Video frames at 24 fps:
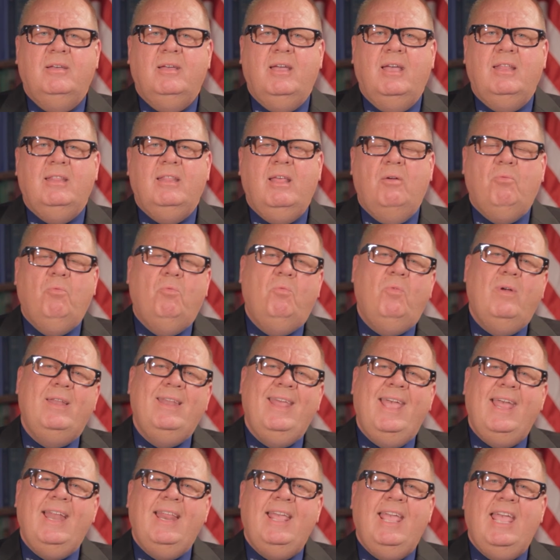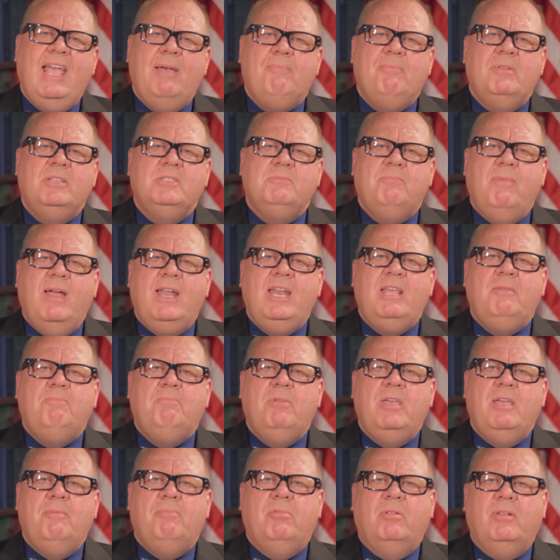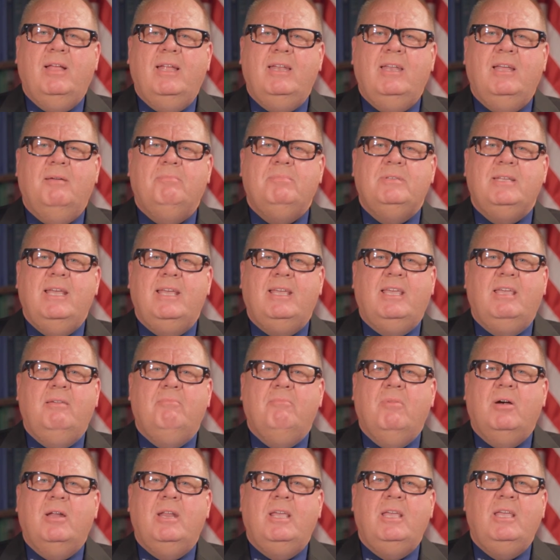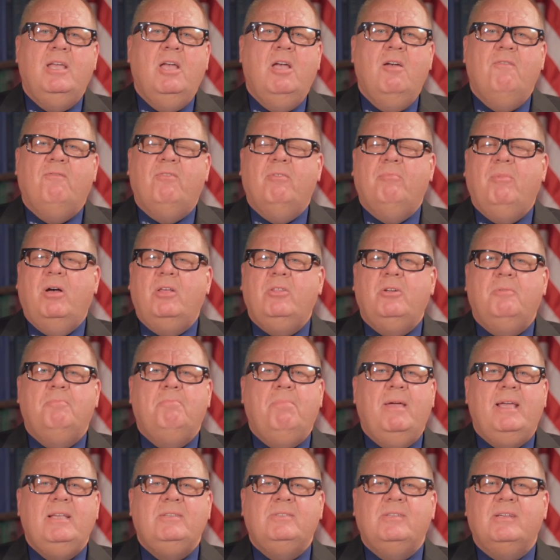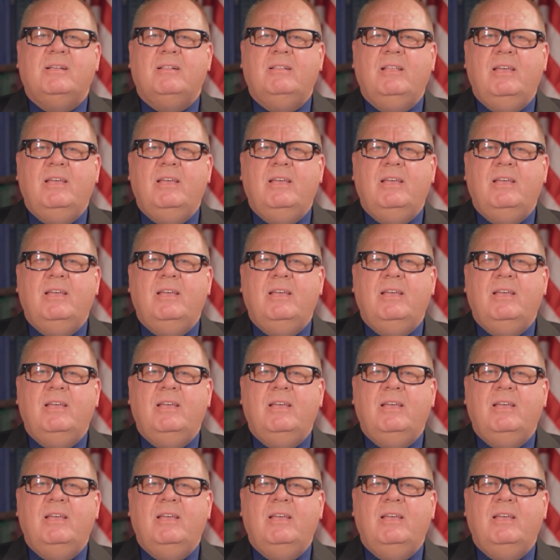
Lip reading: And then when that happens, many people end up taking money from other basic